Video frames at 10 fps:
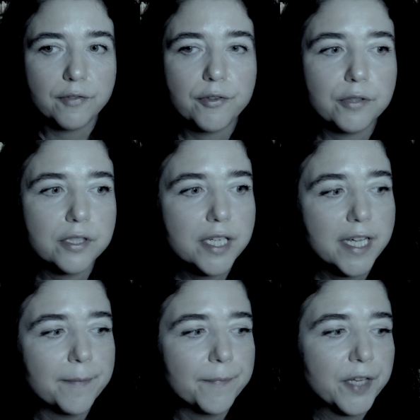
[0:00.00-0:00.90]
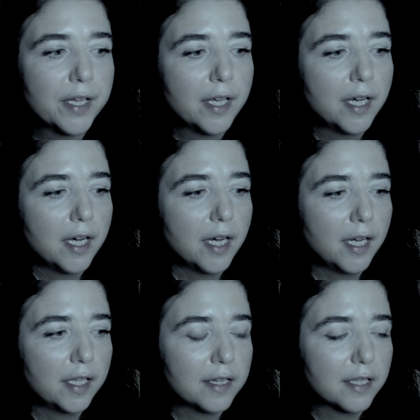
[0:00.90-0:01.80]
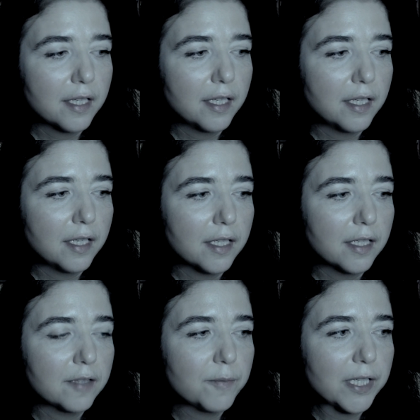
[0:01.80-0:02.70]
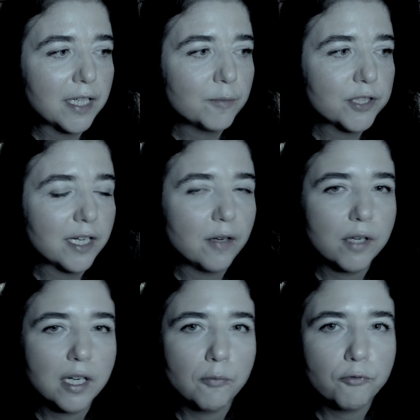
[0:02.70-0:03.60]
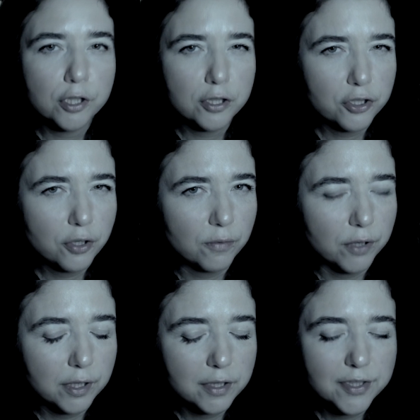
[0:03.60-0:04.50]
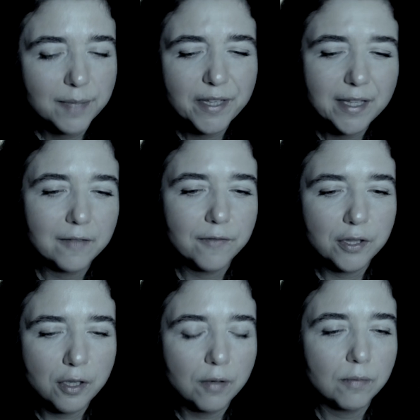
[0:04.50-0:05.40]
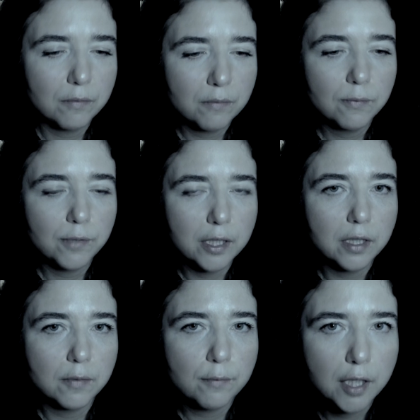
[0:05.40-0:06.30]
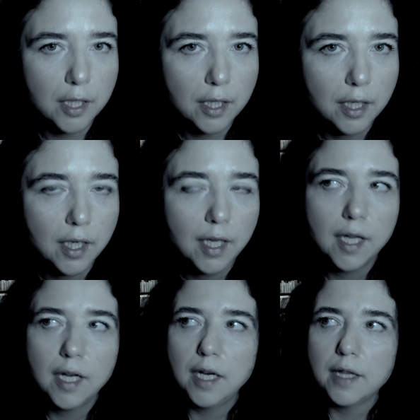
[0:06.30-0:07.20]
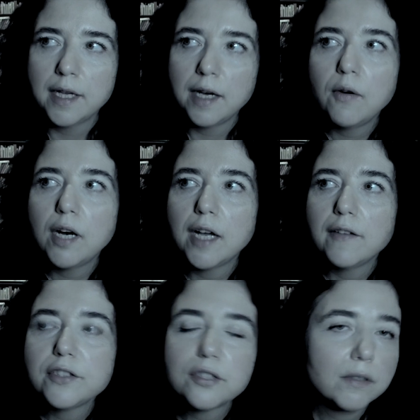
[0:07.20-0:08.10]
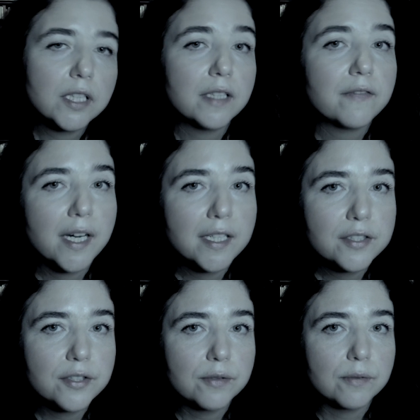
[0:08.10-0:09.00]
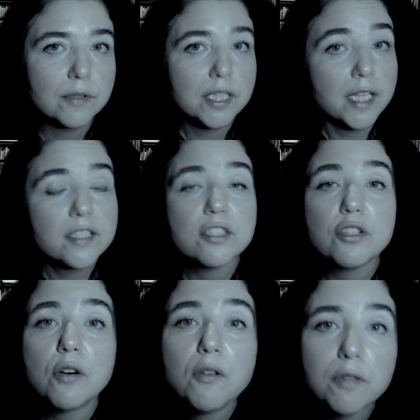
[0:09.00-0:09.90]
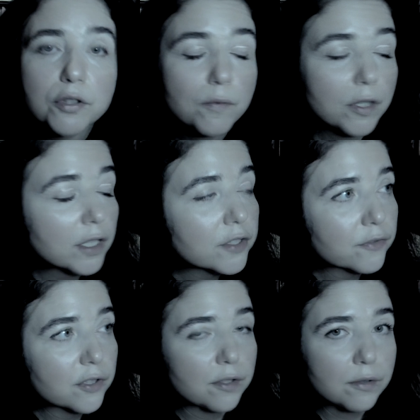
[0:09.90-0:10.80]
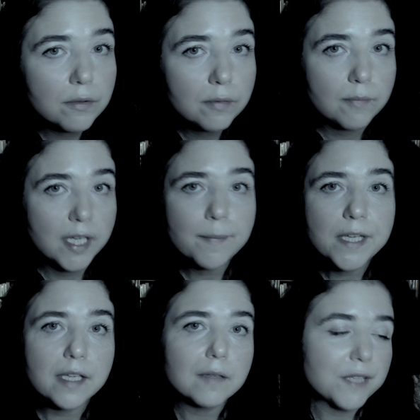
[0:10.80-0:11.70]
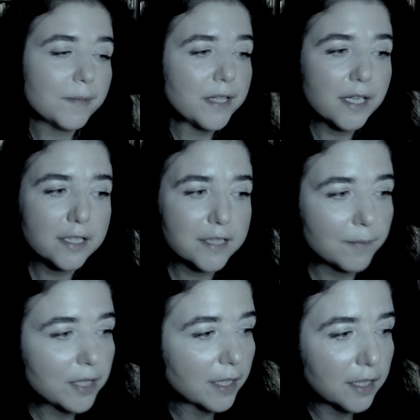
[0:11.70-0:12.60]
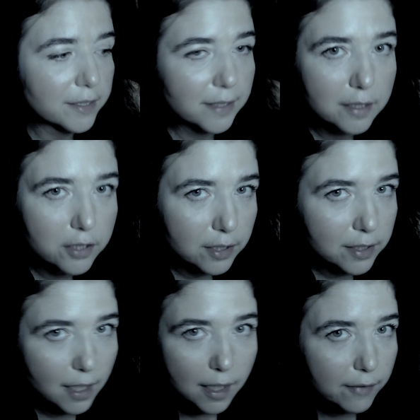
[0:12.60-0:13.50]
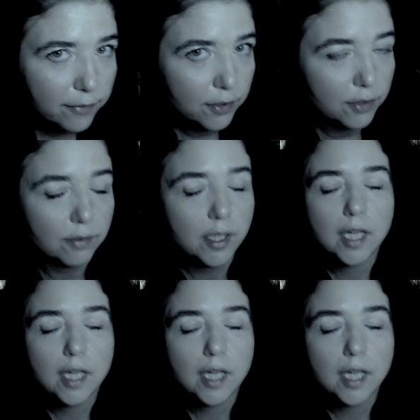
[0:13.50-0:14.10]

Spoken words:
third time. And it becomes our comfort zone, something that we know will work. Now, I strongly advise you, yes, know what works for you. Maybe there is something like a signature style for you,